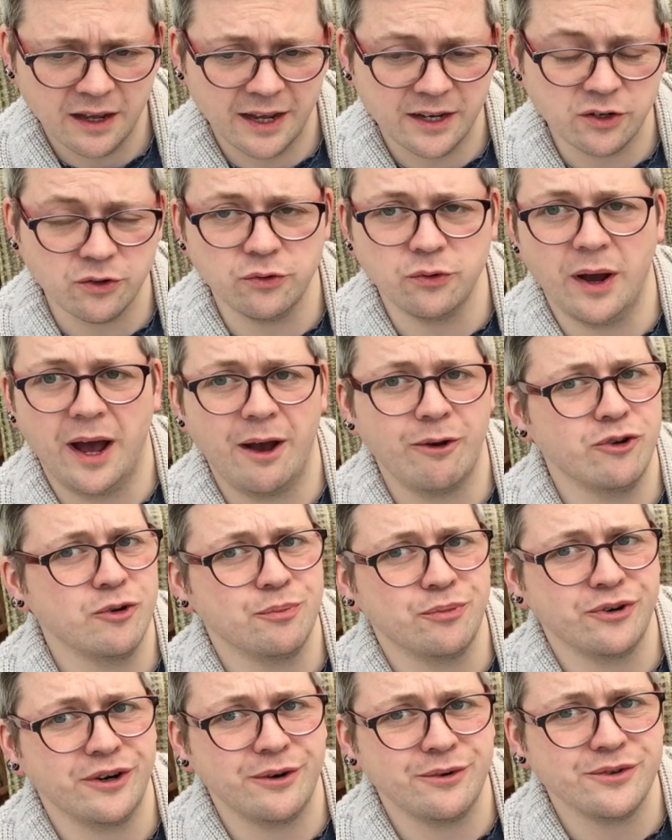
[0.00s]
I don't know how to
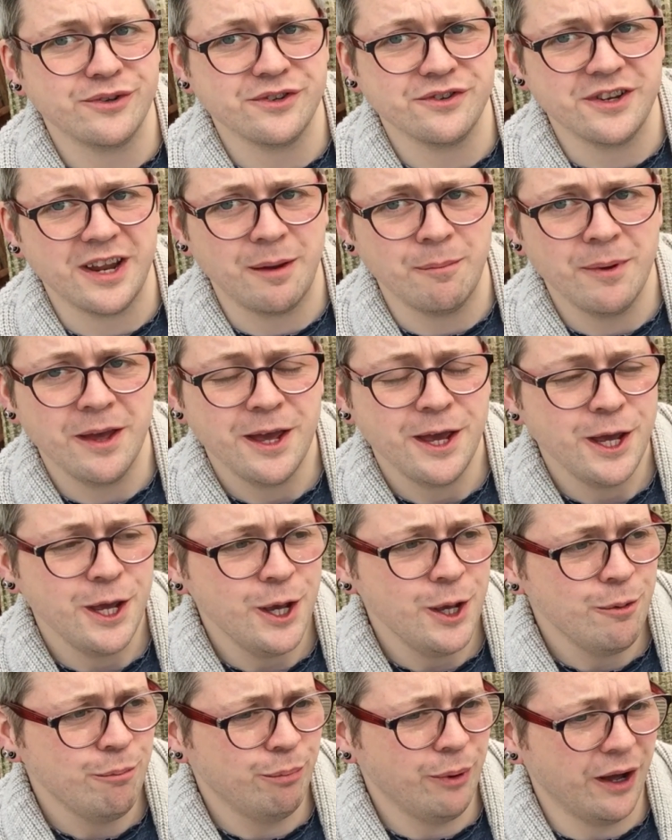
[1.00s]
pronounce his name,
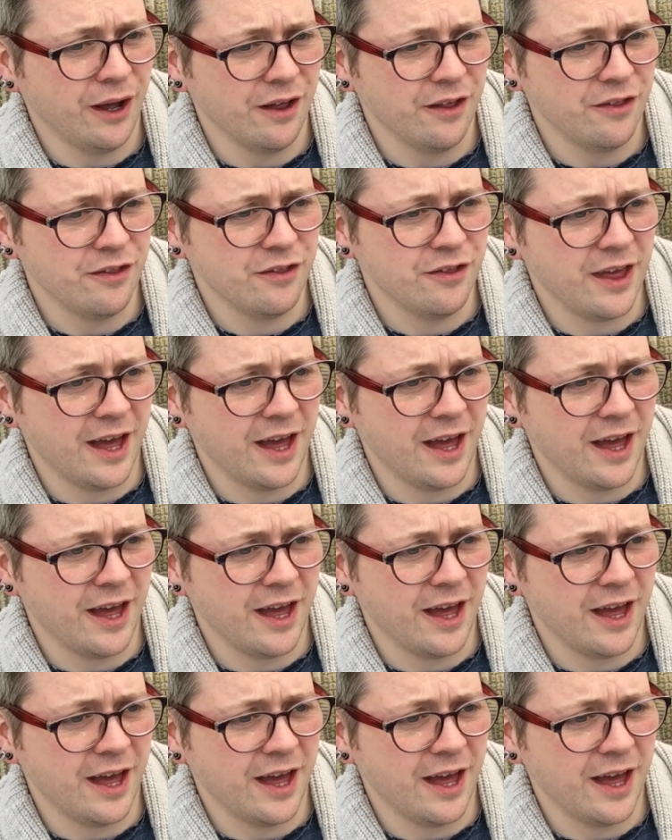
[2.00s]
but